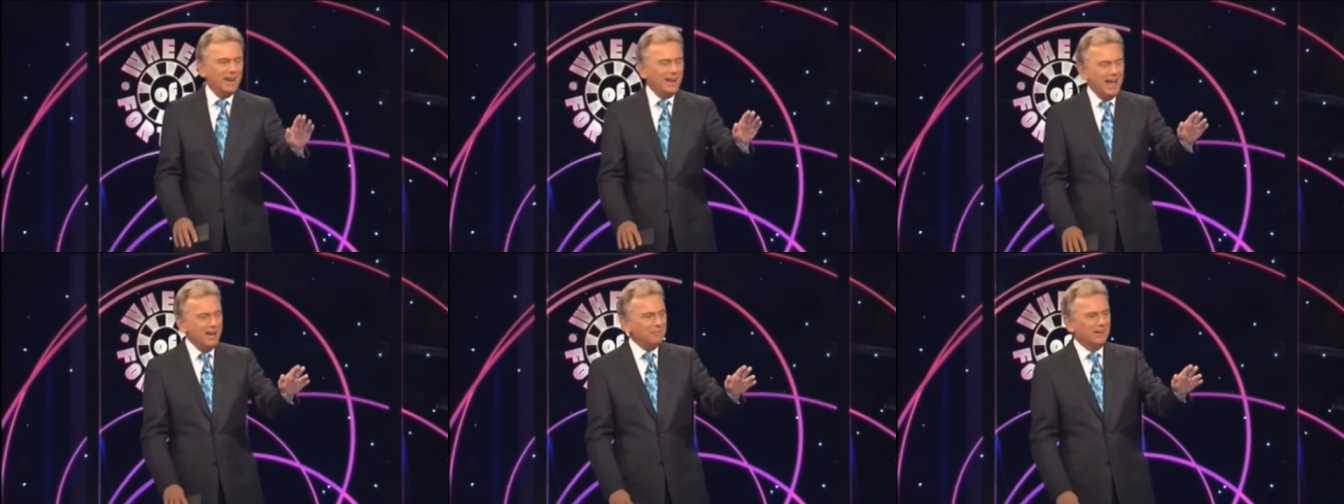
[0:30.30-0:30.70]

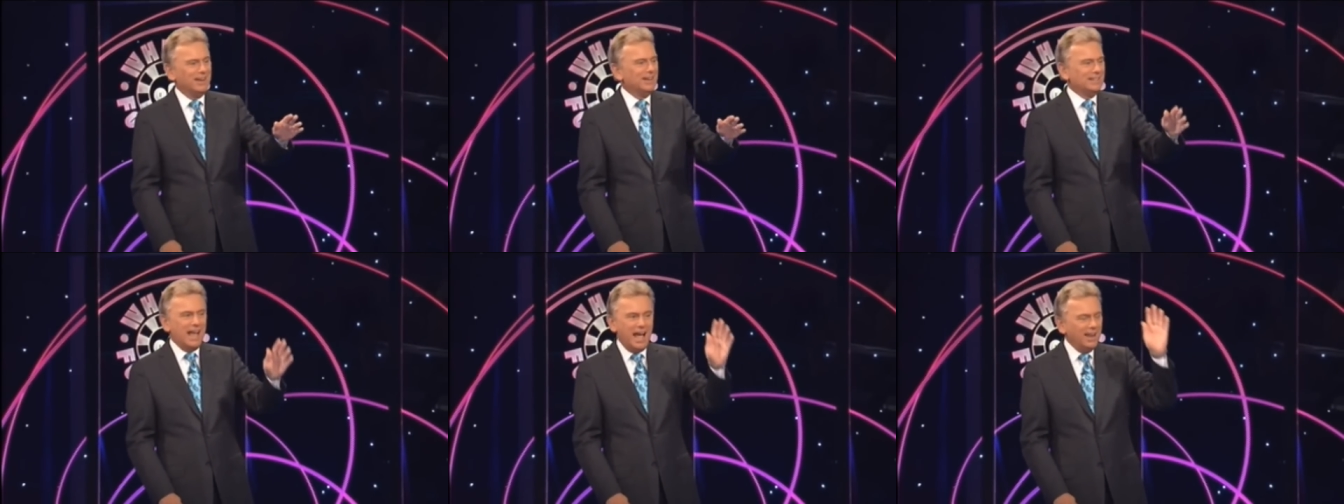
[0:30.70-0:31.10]
laughing
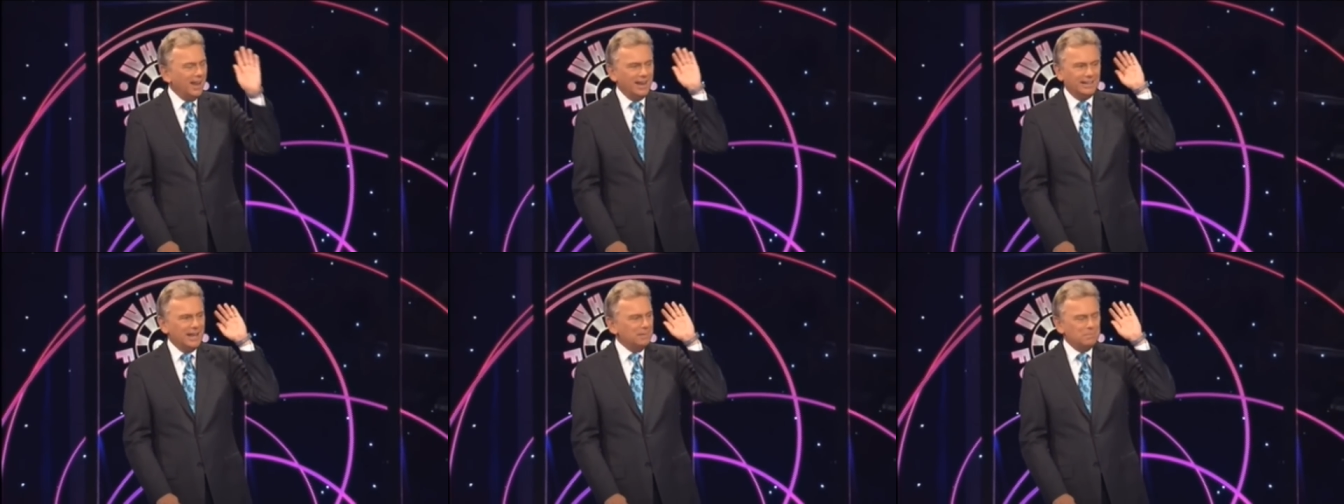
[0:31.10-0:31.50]
because I
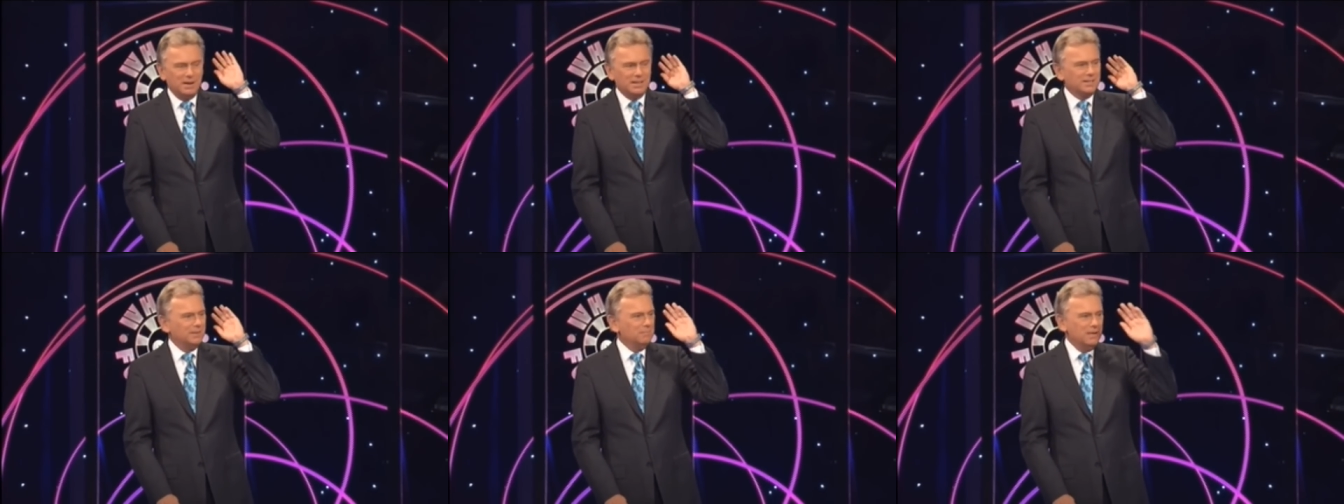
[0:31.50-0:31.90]
like that
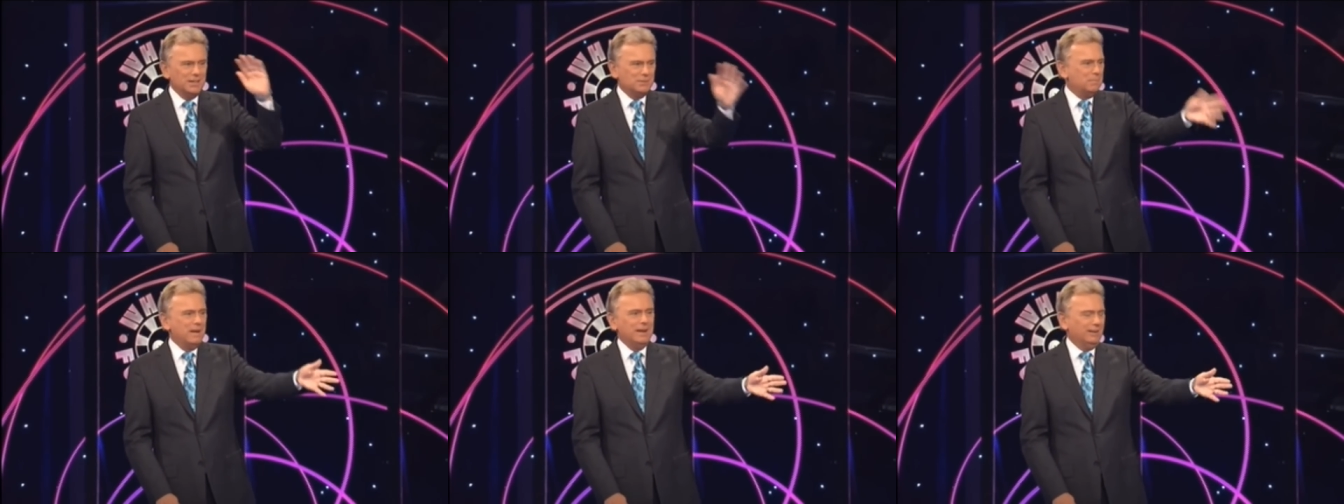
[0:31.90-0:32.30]
puzzle
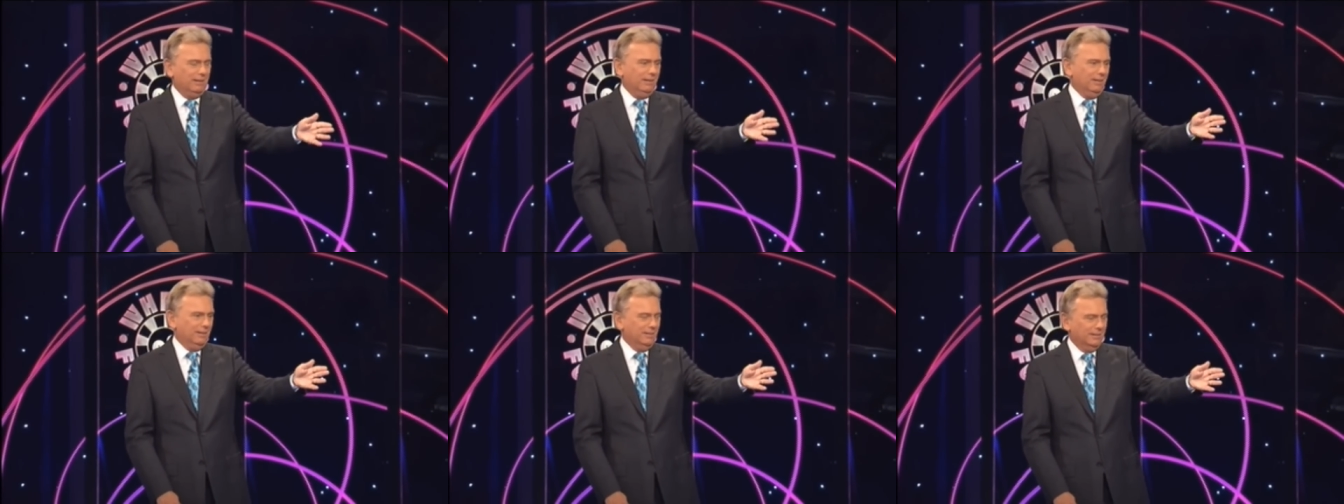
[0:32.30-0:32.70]
much better.
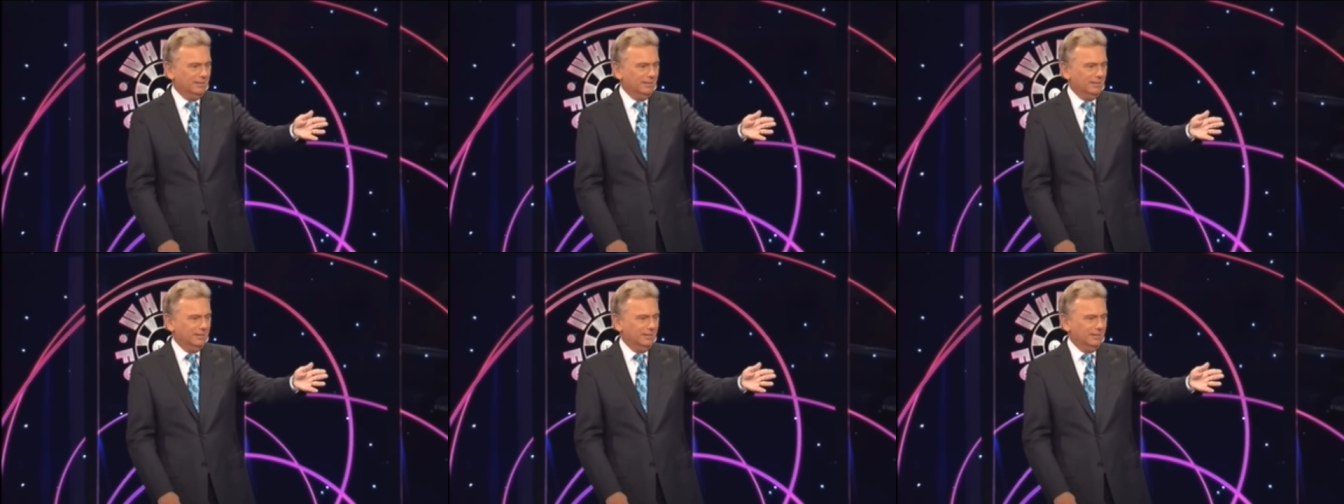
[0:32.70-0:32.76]
Thank